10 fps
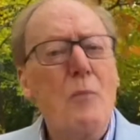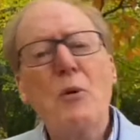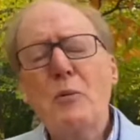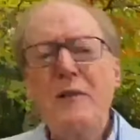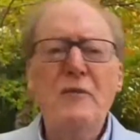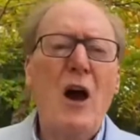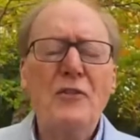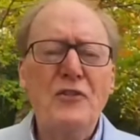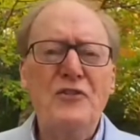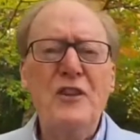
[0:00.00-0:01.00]
But we've
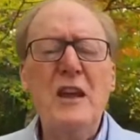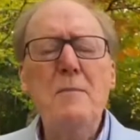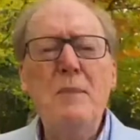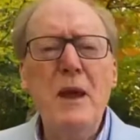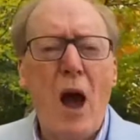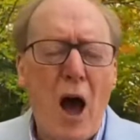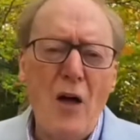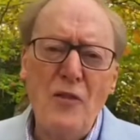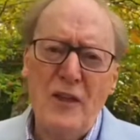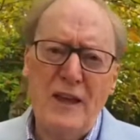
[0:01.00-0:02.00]
got to see
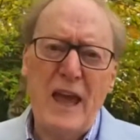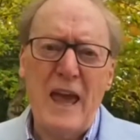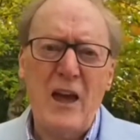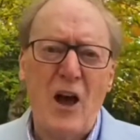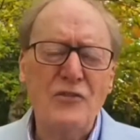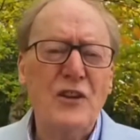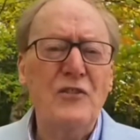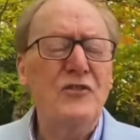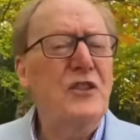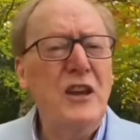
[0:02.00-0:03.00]
beyond the chaos
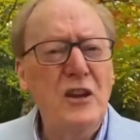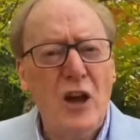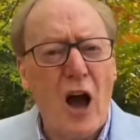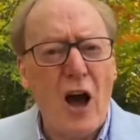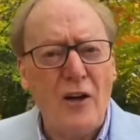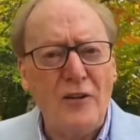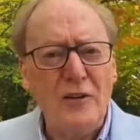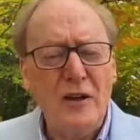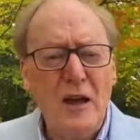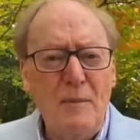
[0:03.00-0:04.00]
and see God,
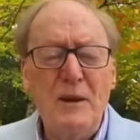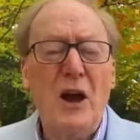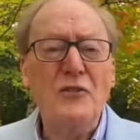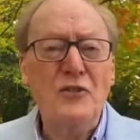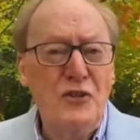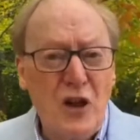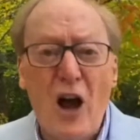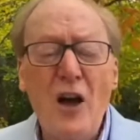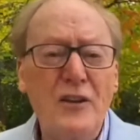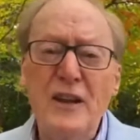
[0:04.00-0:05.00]
because
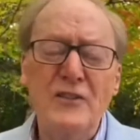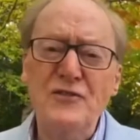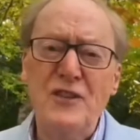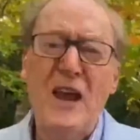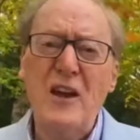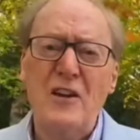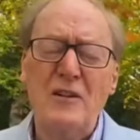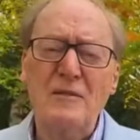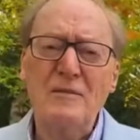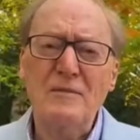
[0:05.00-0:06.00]
God is
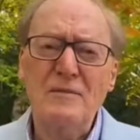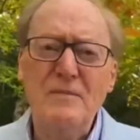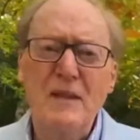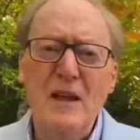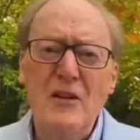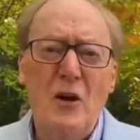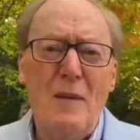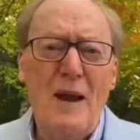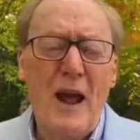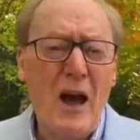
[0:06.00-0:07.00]
there. No
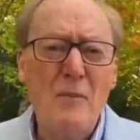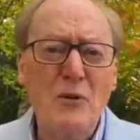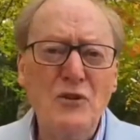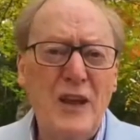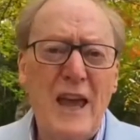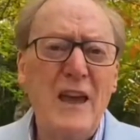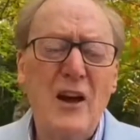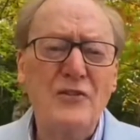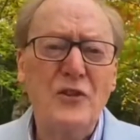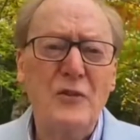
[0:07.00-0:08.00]
matter how much
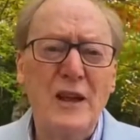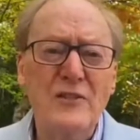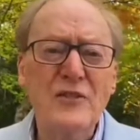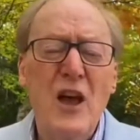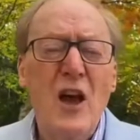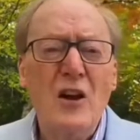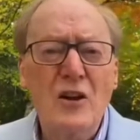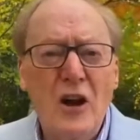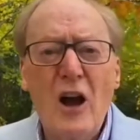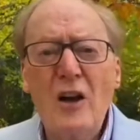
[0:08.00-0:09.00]
chaos there is,
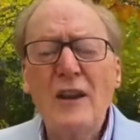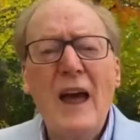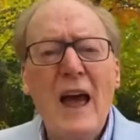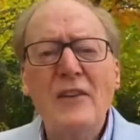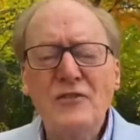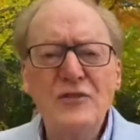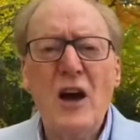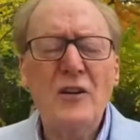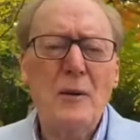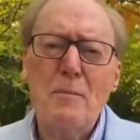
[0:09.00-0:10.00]
God has
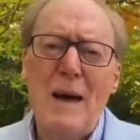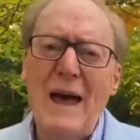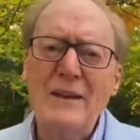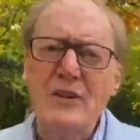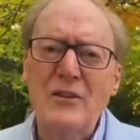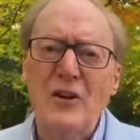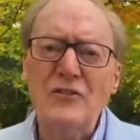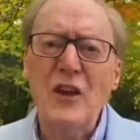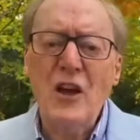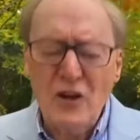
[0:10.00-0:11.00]
not abandoned
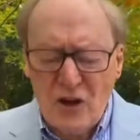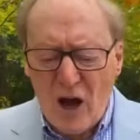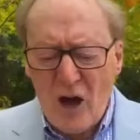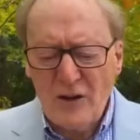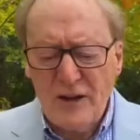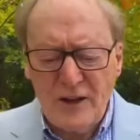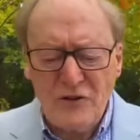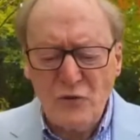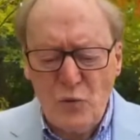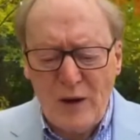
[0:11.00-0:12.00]
us. God
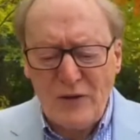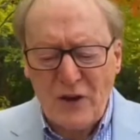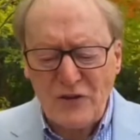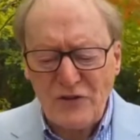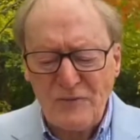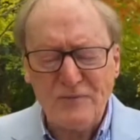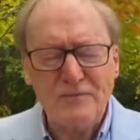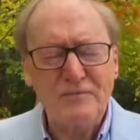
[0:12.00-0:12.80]
is with us.